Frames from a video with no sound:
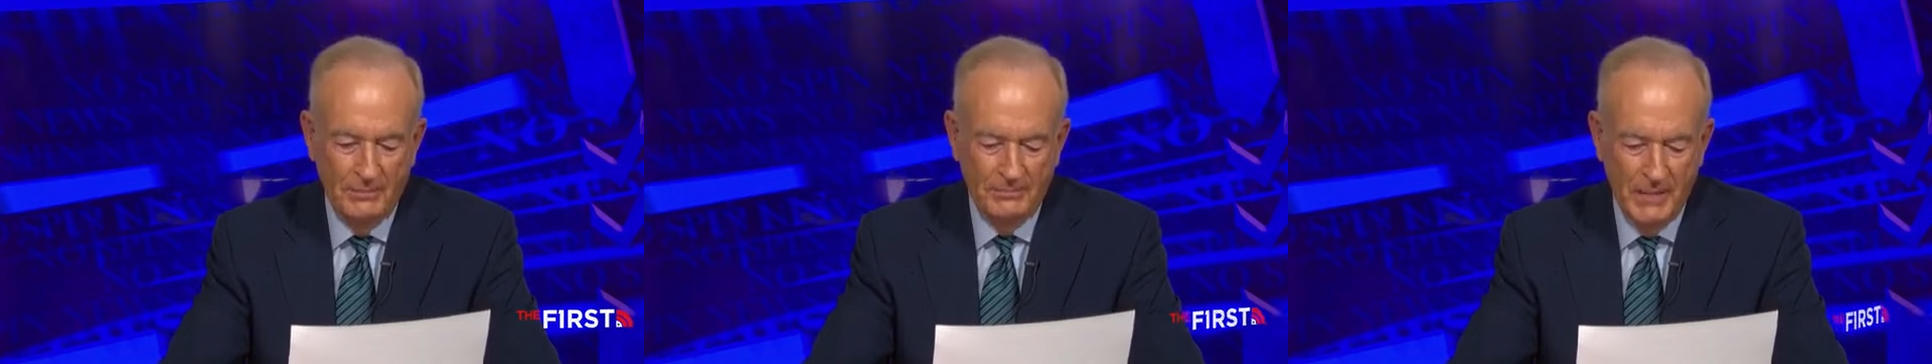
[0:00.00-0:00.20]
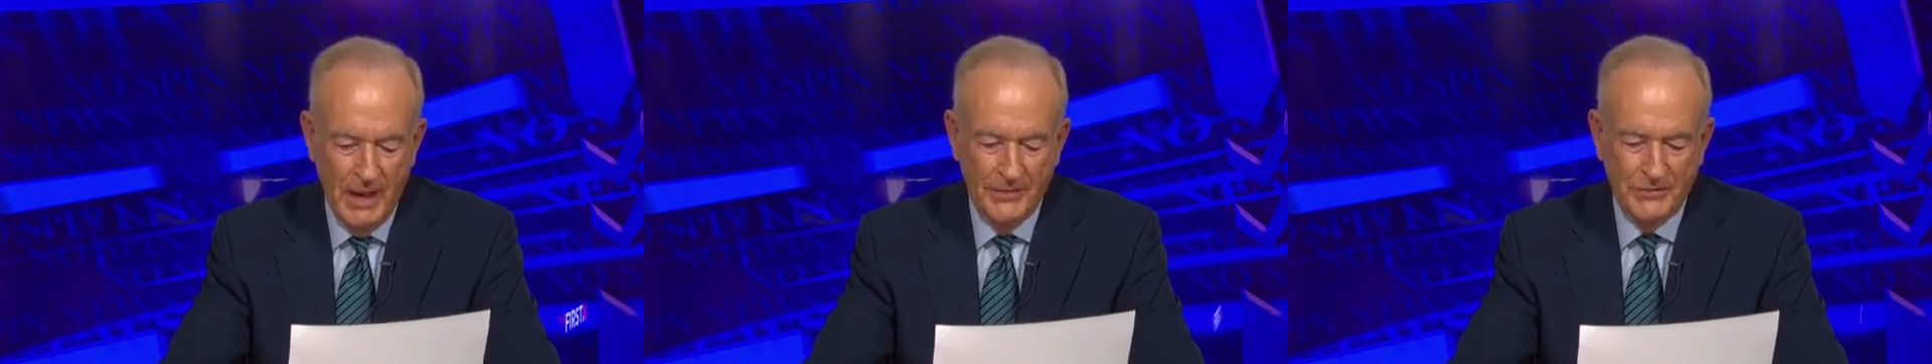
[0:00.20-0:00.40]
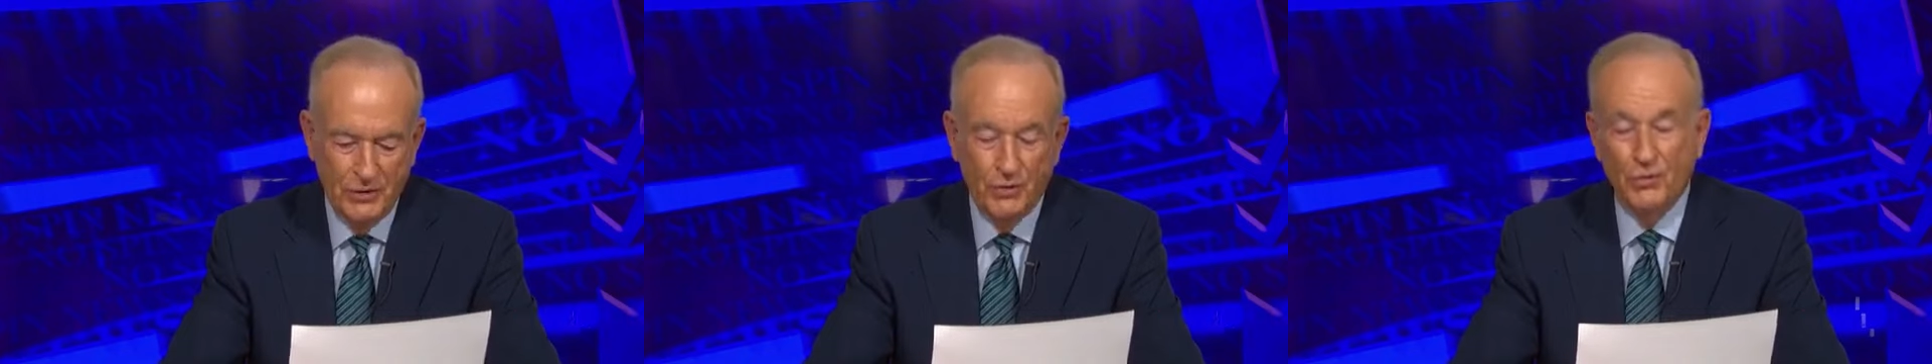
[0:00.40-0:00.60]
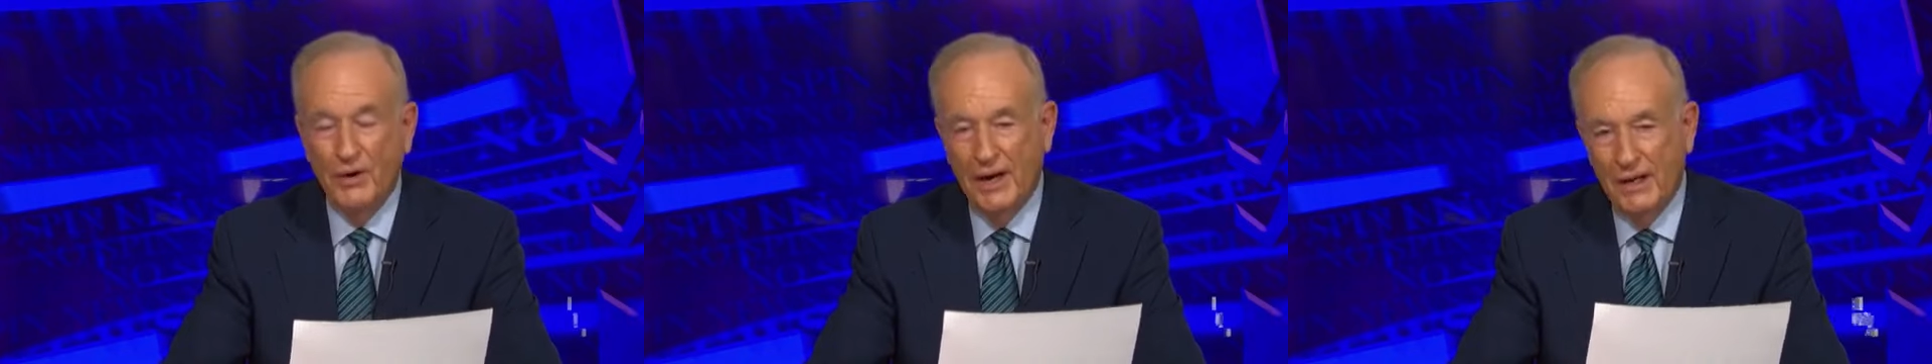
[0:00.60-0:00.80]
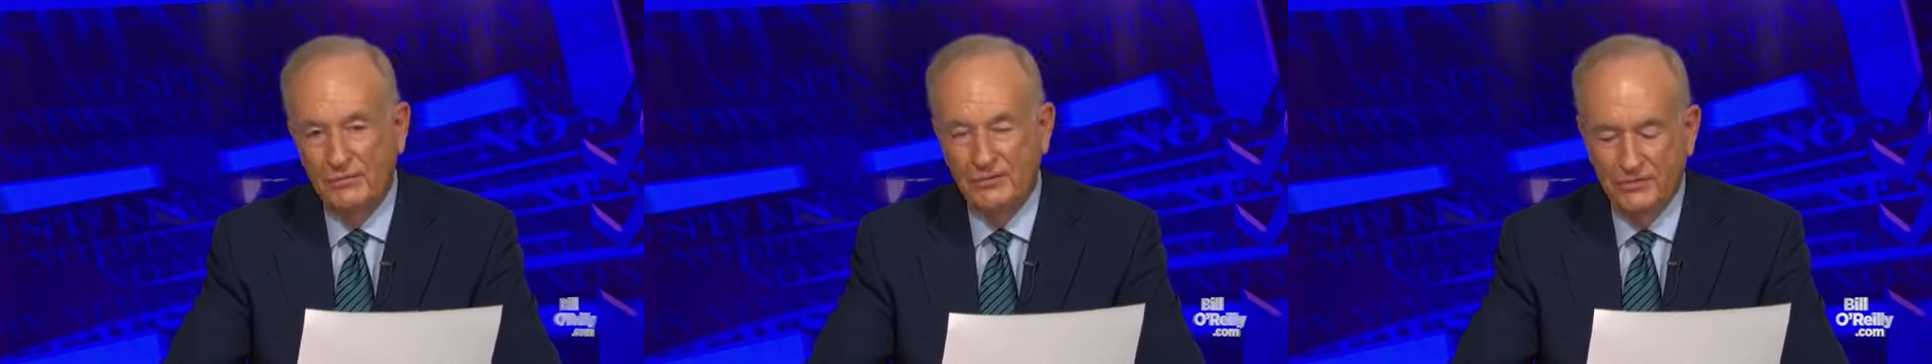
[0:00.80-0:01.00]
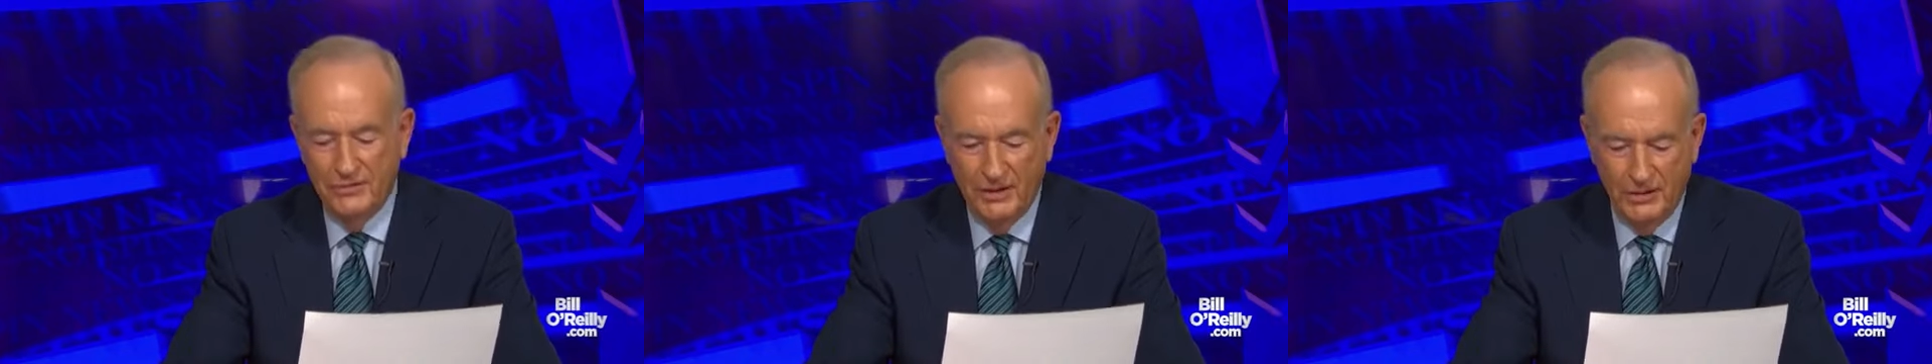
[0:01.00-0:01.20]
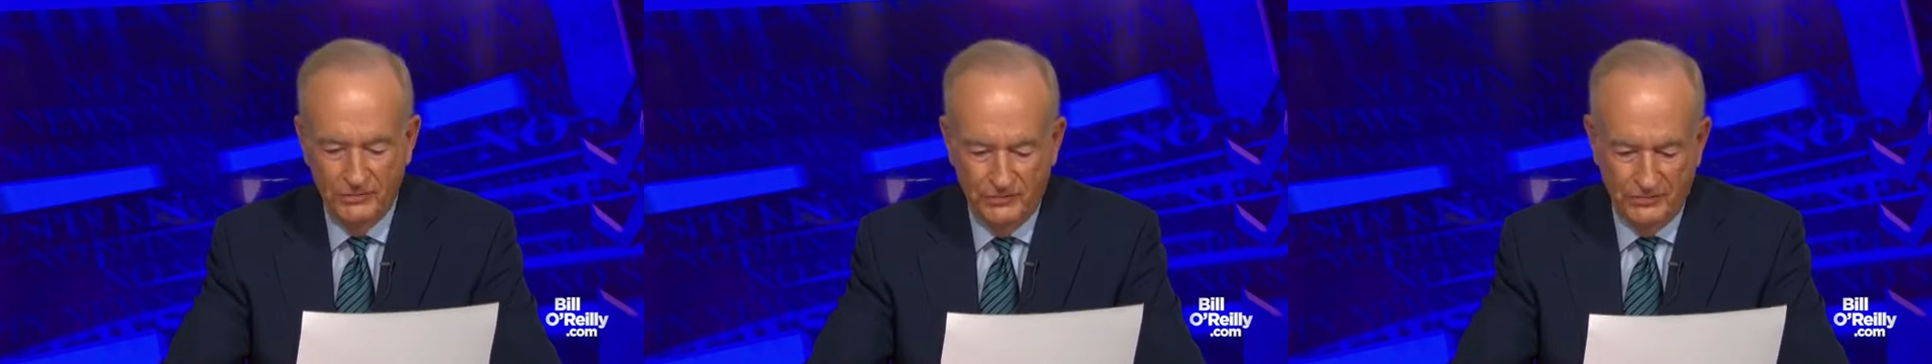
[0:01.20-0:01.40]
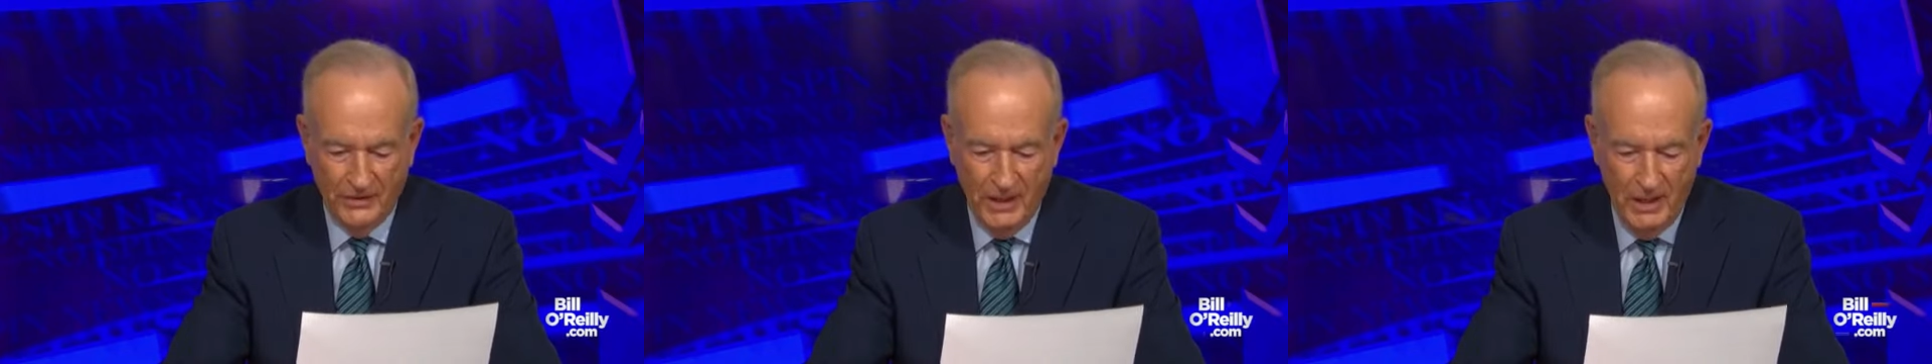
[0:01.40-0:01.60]
Matthew Graves in
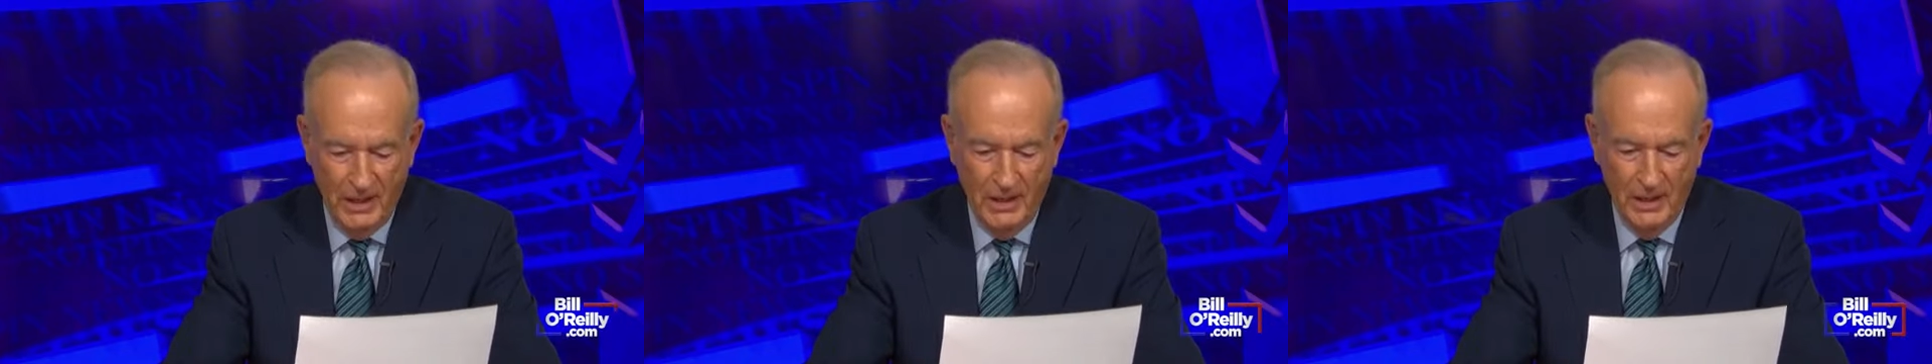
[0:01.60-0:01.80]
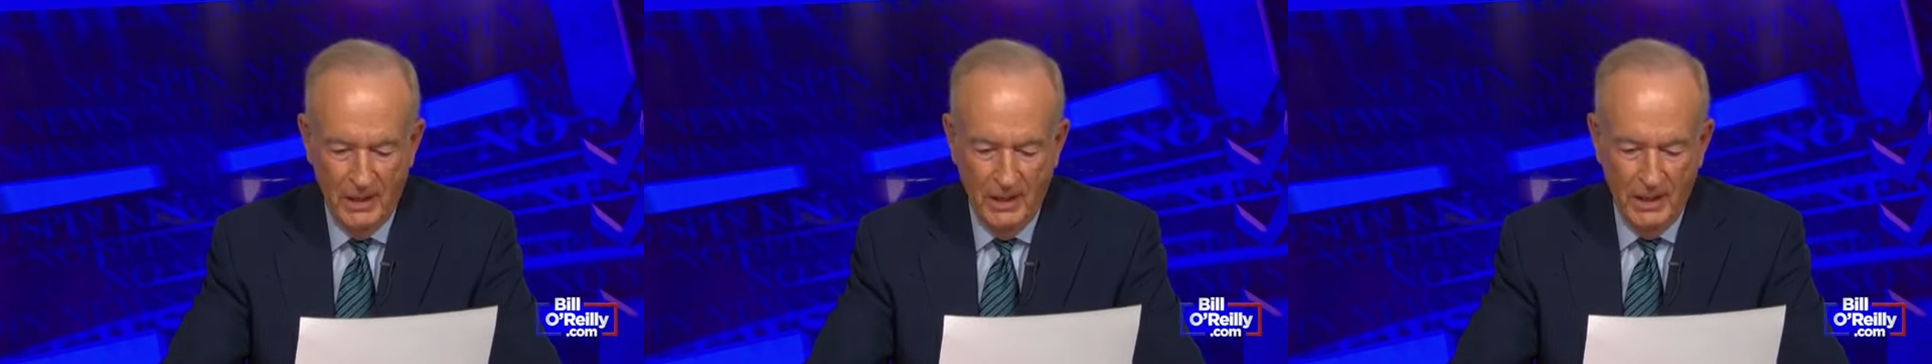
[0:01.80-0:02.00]
D.C.